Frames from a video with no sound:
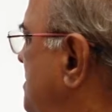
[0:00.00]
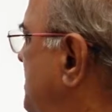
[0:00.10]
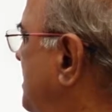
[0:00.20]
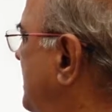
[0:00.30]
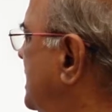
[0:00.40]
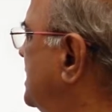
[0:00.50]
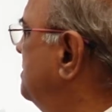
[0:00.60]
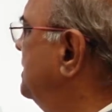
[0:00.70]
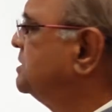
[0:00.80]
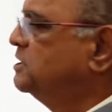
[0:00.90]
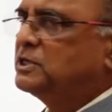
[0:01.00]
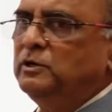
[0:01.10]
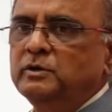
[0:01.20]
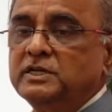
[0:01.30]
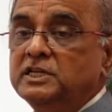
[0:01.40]
implement the best
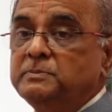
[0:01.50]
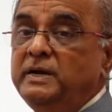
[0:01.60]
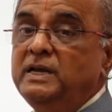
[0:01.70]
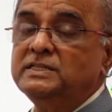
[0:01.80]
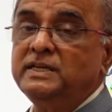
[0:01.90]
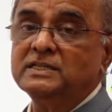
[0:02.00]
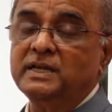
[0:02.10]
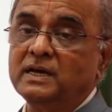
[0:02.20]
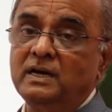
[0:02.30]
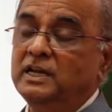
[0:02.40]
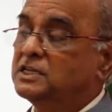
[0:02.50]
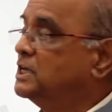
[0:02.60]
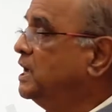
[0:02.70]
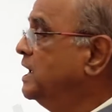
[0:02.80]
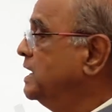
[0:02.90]
solution. This PDCA cycle
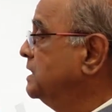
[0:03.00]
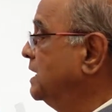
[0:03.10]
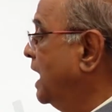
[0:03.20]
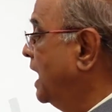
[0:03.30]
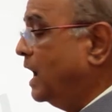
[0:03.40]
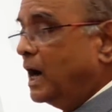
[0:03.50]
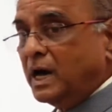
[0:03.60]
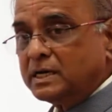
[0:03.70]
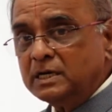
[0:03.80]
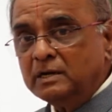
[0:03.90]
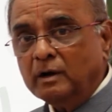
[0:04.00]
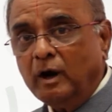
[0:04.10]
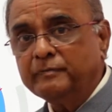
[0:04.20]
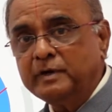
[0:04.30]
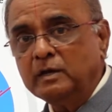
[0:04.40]
is the heart
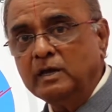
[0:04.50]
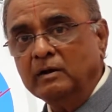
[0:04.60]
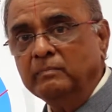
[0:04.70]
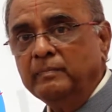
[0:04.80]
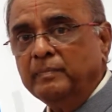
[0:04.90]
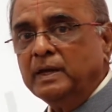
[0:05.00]
of TChem